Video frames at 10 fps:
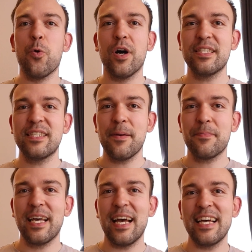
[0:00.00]
What's
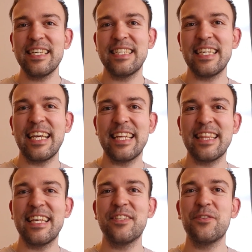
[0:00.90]
up, guys?
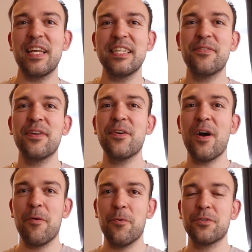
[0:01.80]
In today's video
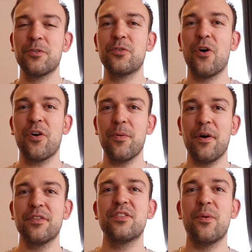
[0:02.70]
I want to talk
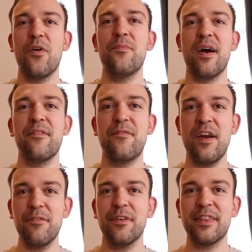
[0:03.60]
about some of my
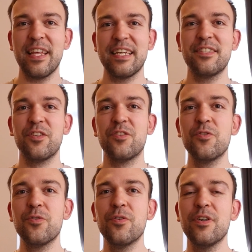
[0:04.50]
favorite things to
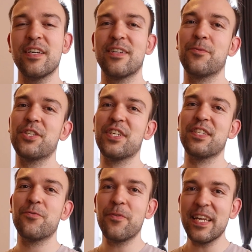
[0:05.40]
do, which
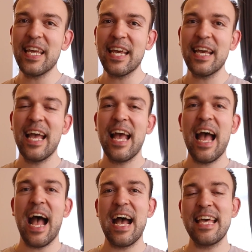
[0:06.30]
is reading.
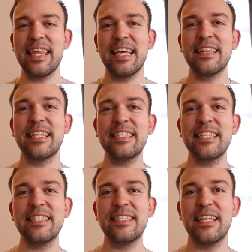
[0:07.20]
I think this
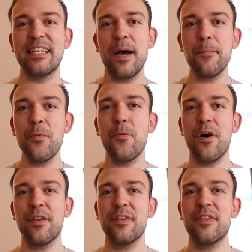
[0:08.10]
is the number
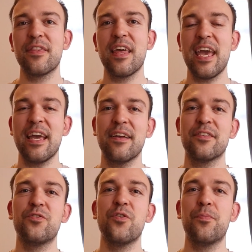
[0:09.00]
one
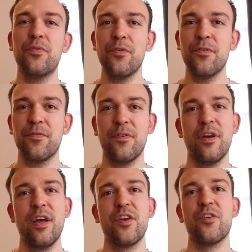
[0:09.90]
thing to improve
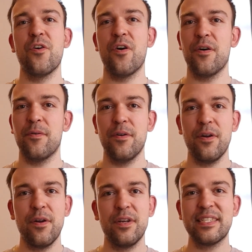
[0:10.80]
your
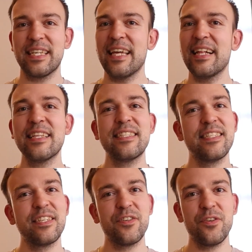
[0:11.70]

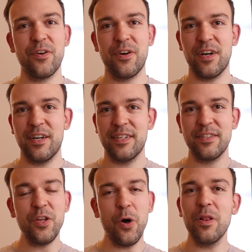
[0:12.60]
skills, your
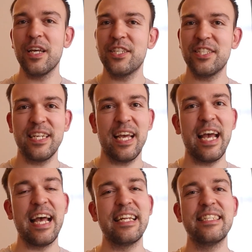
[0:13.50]
knowledge,
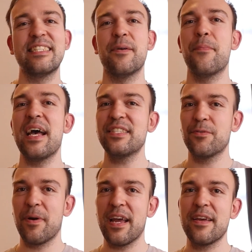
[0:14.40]
and it's the best
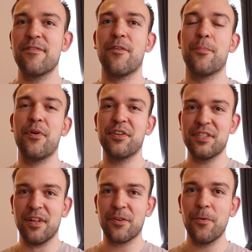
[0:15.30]
way for
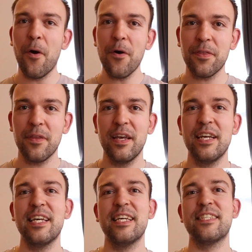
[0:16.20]
personal growth.
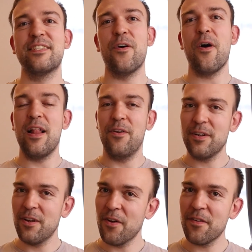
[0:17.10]
So I
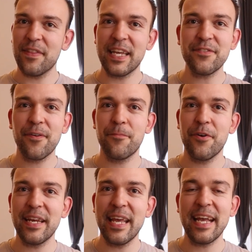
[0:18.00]
learned a lot of things from
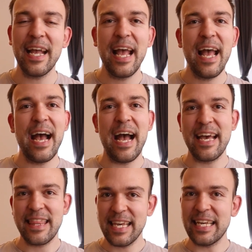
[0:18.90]
reading.
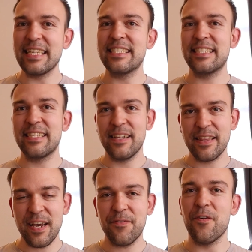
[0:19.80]
I think it's still
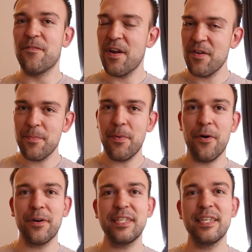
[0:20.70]
therefore very
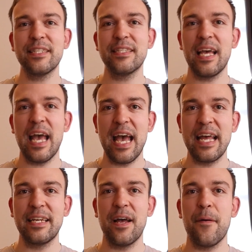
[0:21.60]
important,
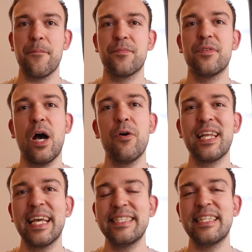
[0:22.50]
and
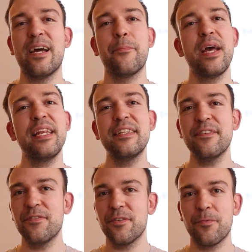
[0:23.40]
nowadays there are many
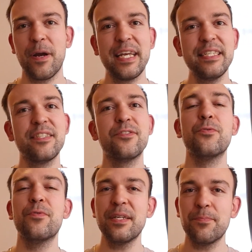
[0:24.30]
different ways to
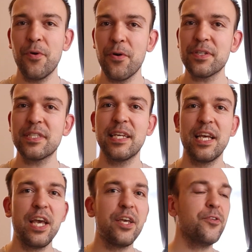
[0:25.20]
read books.
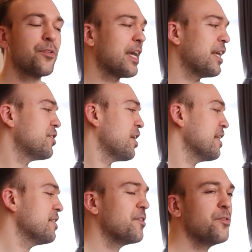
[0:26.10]
You can
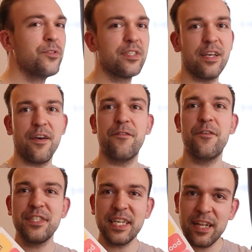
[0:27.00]
just use
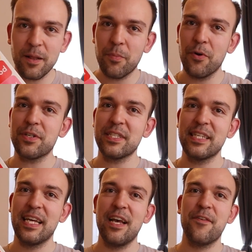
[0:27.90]
physical books
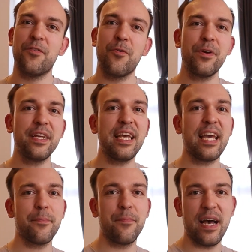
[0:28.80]
for
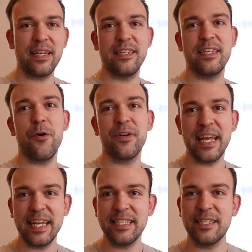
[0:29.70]
reading, but
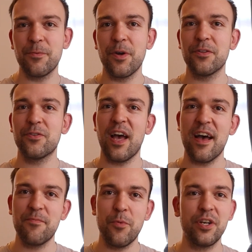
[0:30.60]
nowadays we also
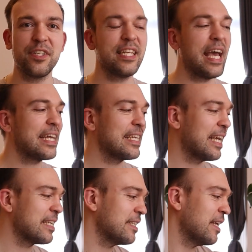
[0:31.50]
have modern
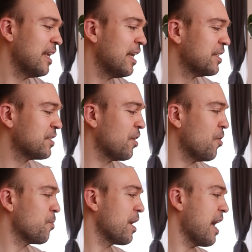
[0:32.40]
techniques,
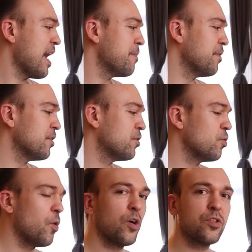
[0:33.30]
so we are able
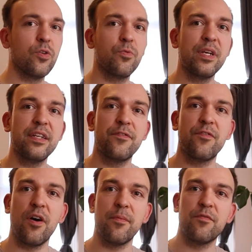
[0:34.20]
to also read
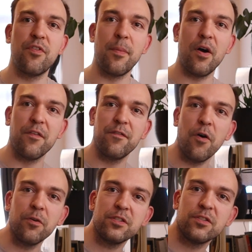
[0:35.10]
from our
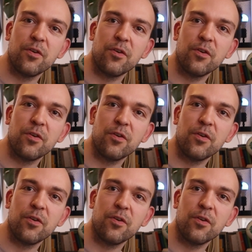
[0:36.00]
phones.